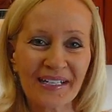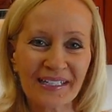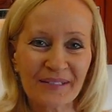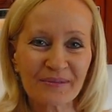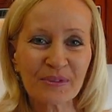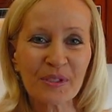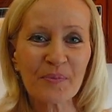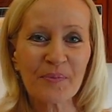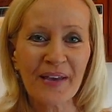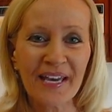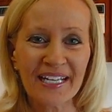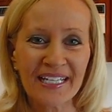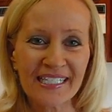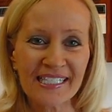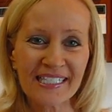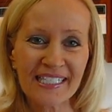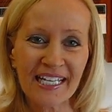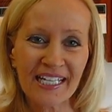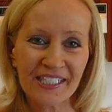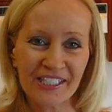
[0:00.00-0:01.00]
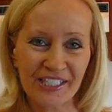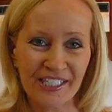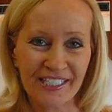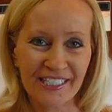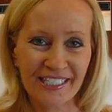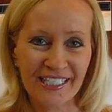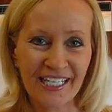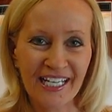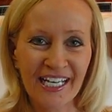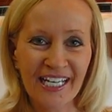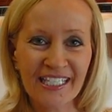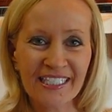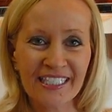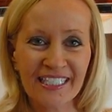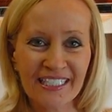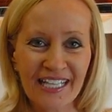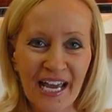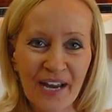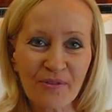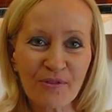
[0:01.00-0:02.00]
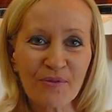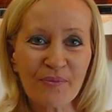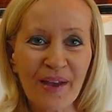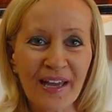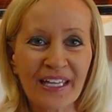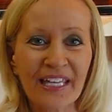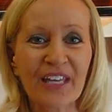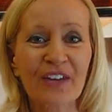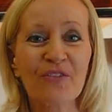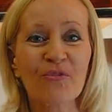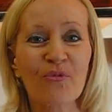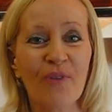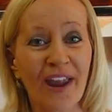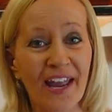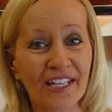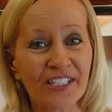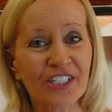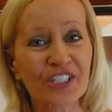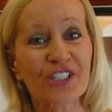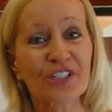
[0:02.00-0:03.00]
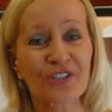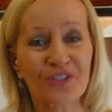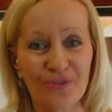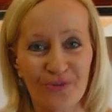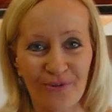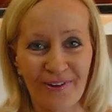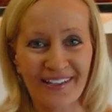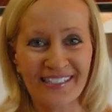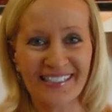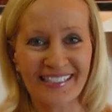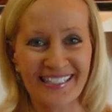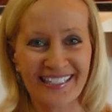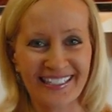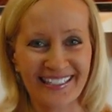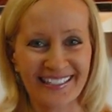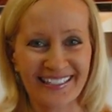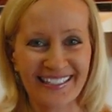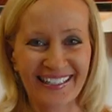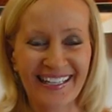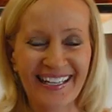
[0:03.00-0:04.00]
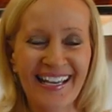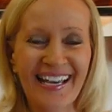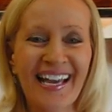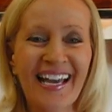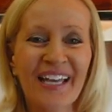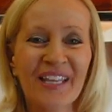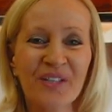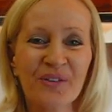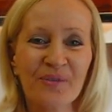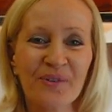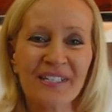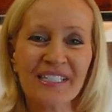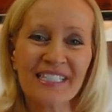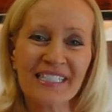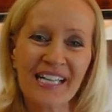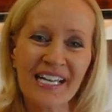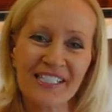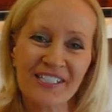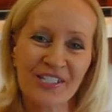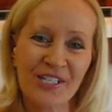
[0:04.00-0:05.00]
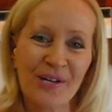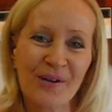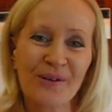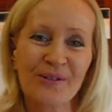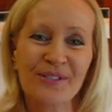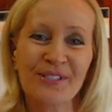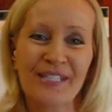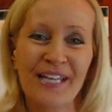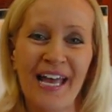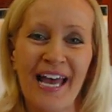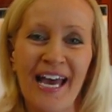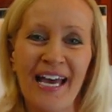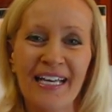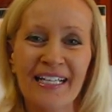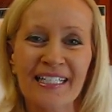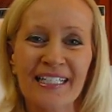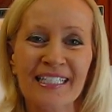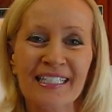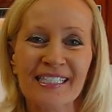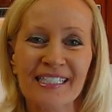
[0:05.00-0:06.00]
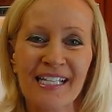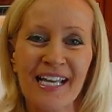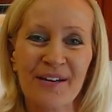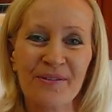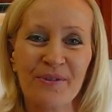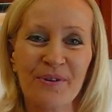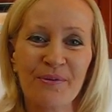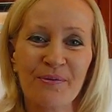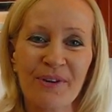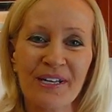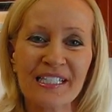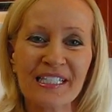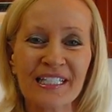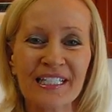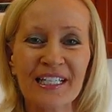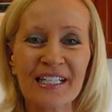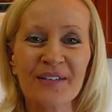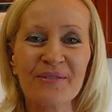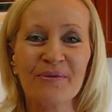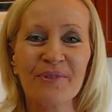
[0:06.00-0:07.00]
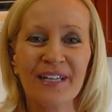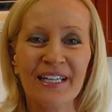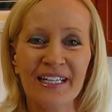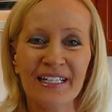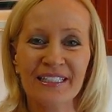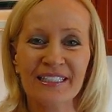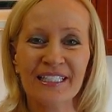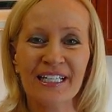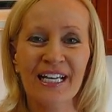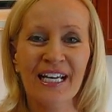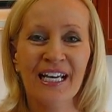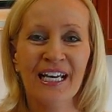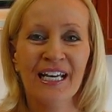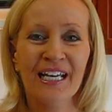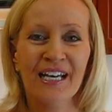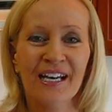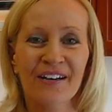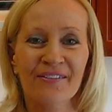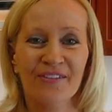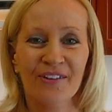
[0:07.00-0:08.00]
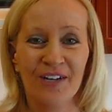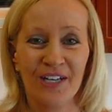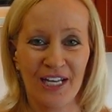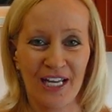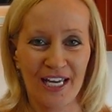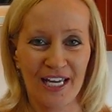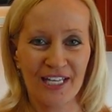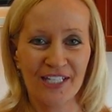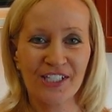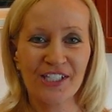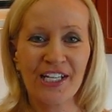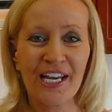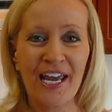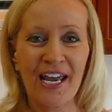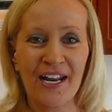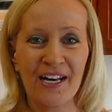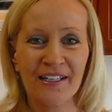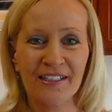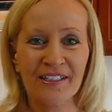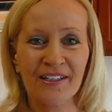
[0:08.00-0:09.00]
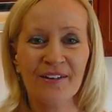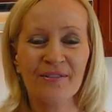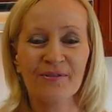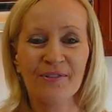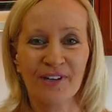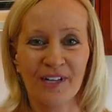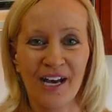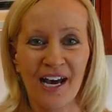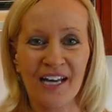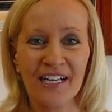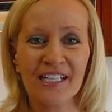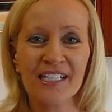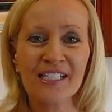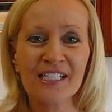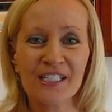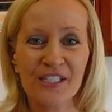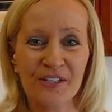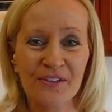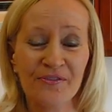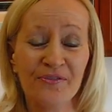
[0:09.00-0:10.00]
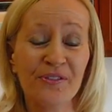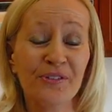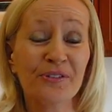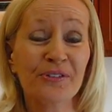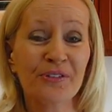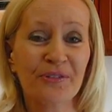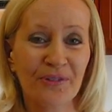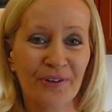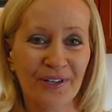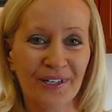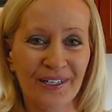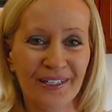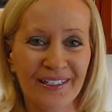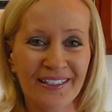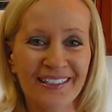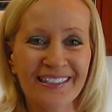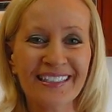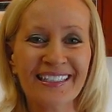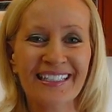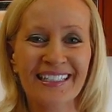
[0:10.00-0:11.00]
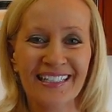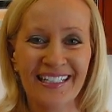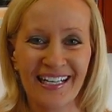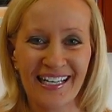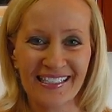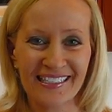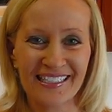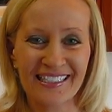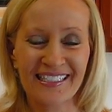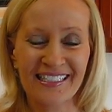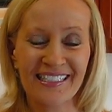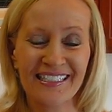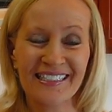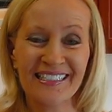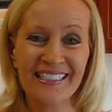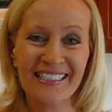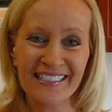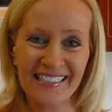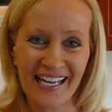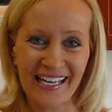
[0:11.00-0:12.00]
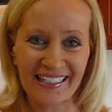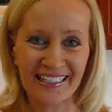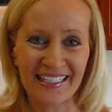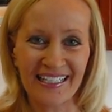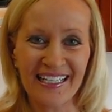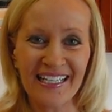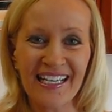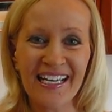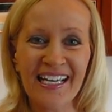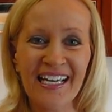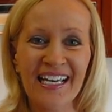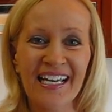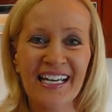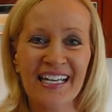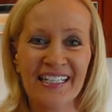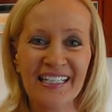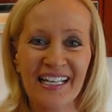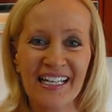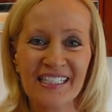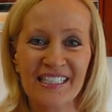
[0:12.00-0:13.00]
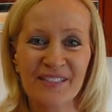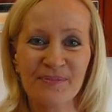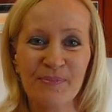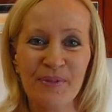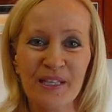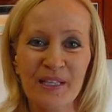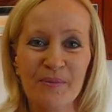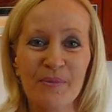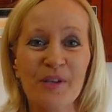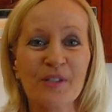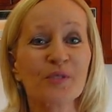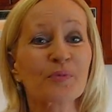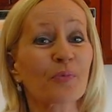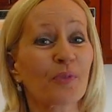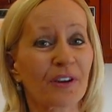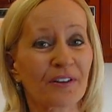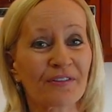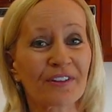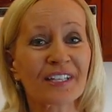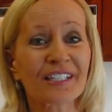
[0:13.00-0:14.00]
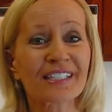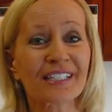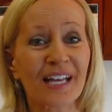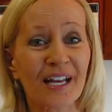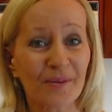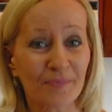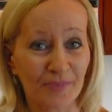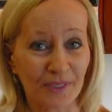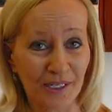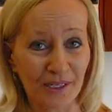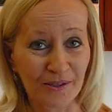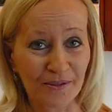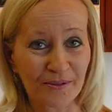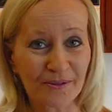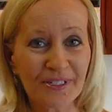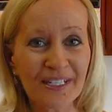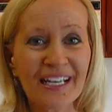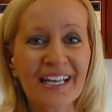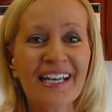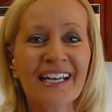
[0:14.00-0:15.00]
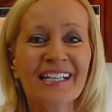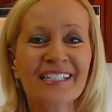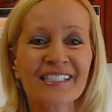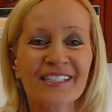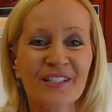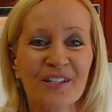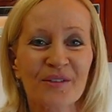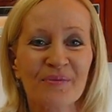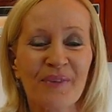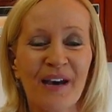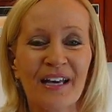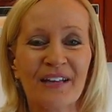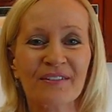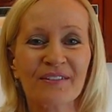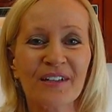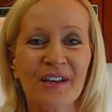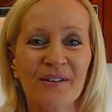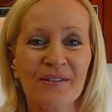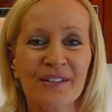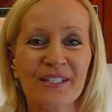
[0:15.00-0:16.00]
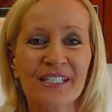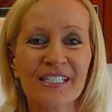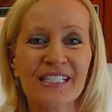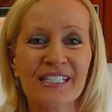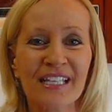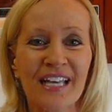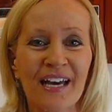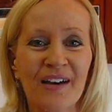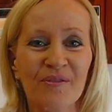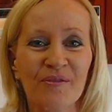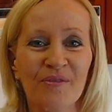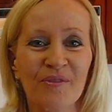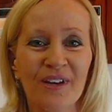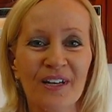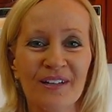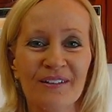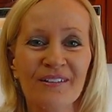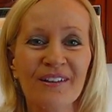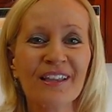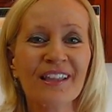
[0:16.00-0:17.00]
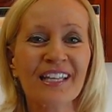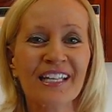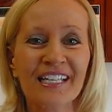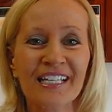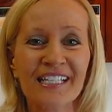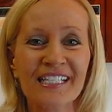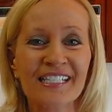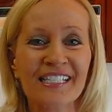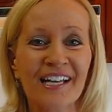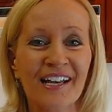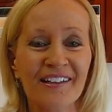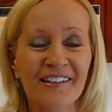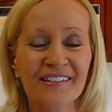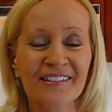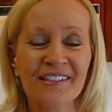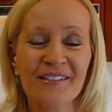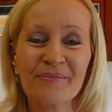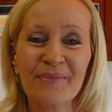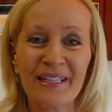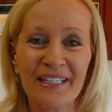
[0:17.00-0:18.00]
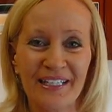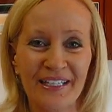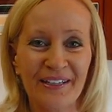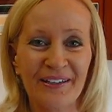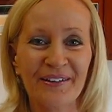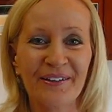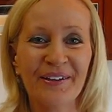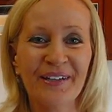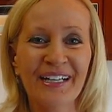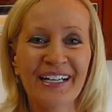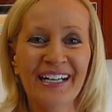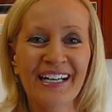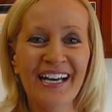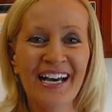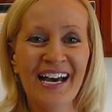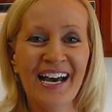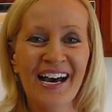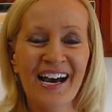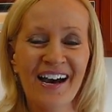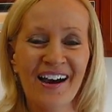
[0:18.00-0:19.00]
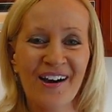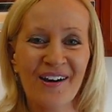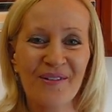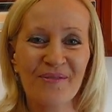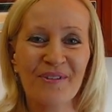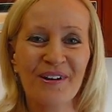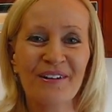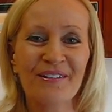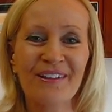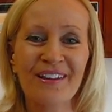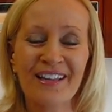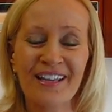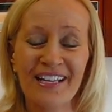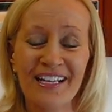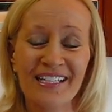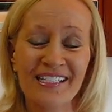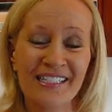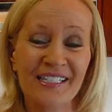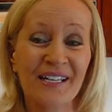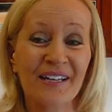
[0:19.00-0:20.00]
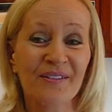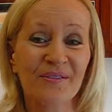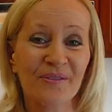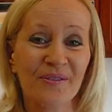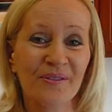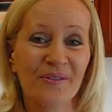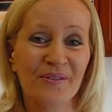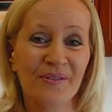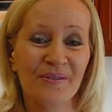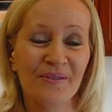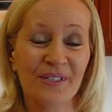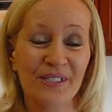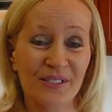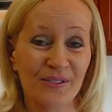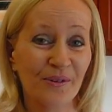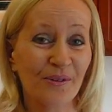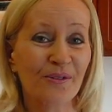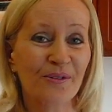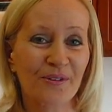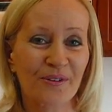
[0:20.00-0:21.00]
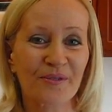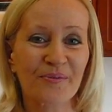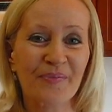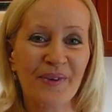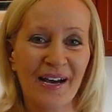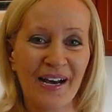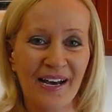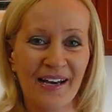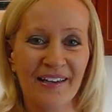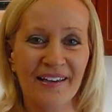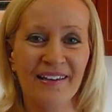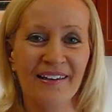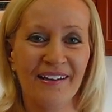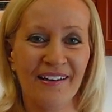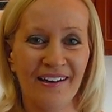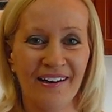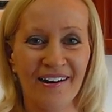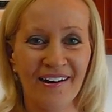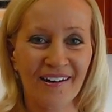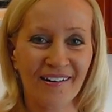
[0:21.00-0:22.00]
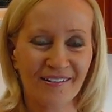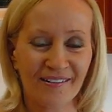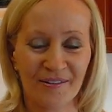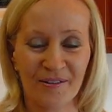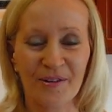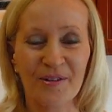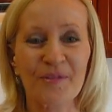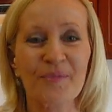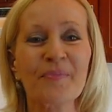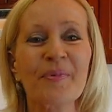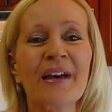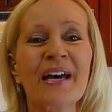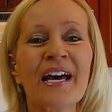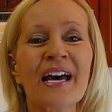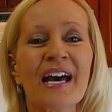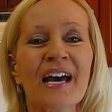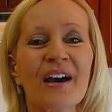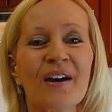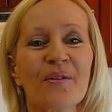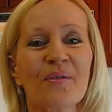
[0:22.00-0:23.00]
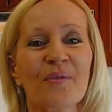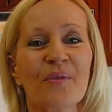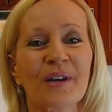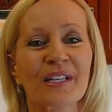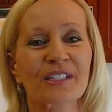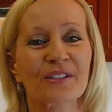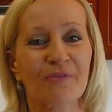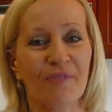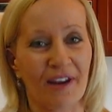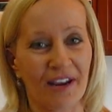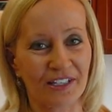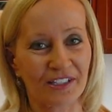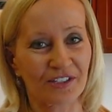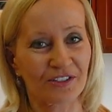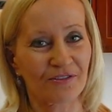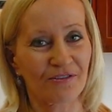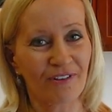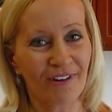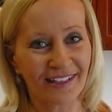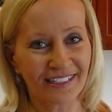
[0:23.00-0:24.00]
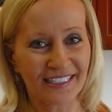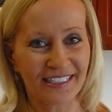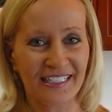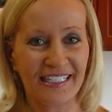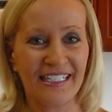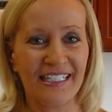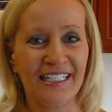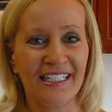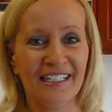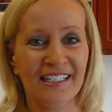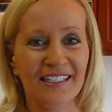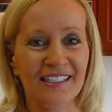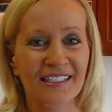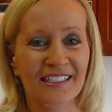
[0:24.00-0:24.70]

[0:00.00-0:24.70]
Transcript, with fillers: Welcome to Betty's Kitchen. Today we're making ranch dressing. The reason I chose that is that we recently went for lunch at Regatta Seafood Grill in Lexington, Kentucky, and that's been the most previous upload. So you might have noticed that one of the things on the menu, or one of the things that was ordered by our group, was ranch dressing.